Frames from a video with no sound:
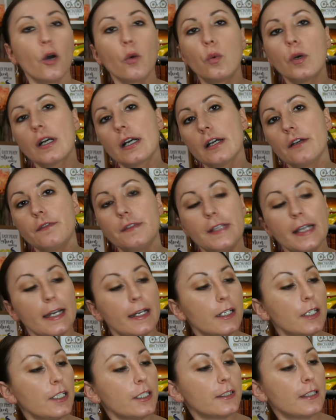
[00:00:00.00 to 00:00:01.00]
We have
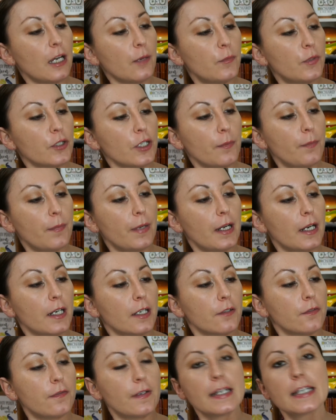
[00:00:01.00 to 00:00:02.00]
their Double
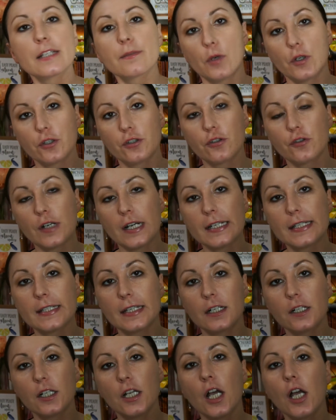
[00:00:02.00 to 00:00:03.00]
Repair Face
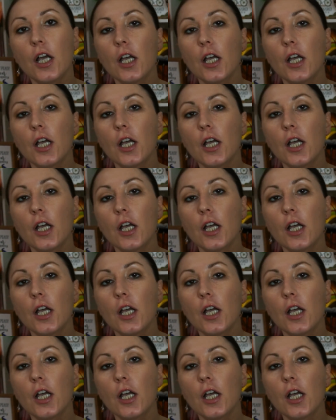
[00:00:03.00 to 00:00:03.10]
Moisturizer.